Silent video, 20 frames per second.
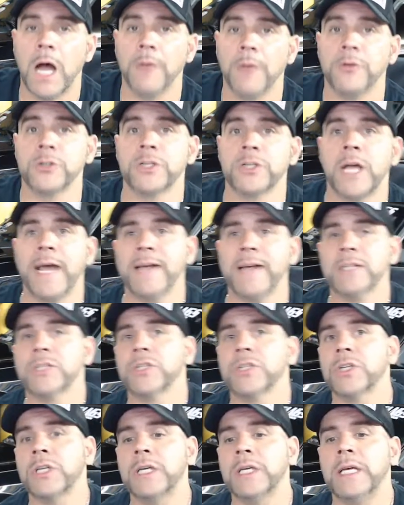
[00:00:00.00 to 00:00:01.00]
There's
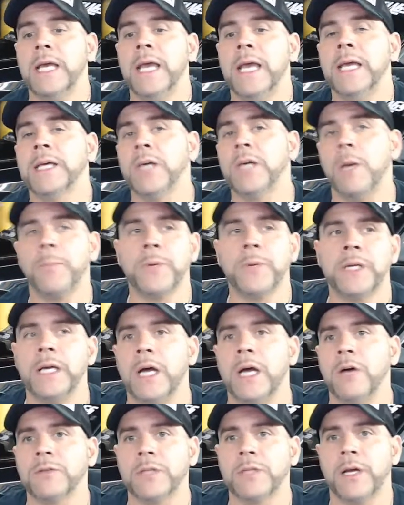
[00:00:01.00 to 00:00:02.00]
actually a company
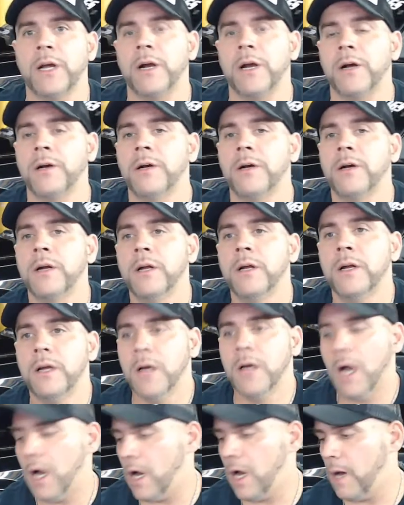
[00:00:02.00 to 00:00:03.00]
out there.
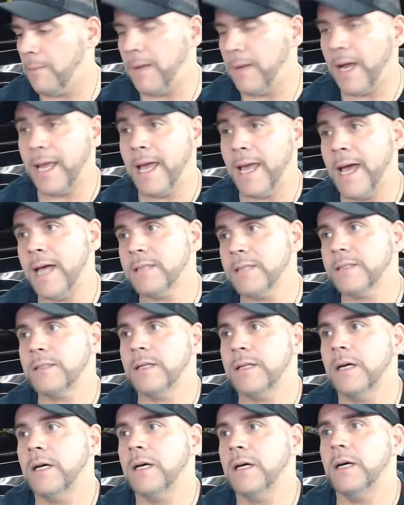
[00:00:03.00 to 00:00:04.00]
I'm going
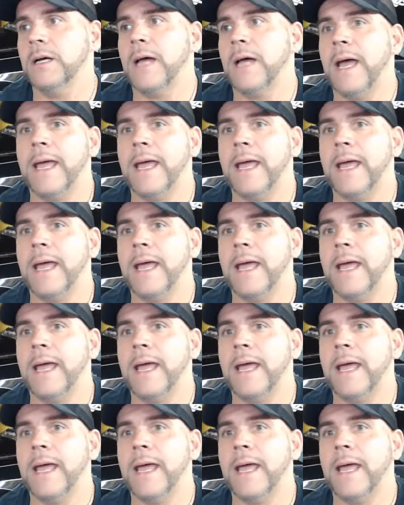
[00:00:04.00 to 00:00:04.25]
to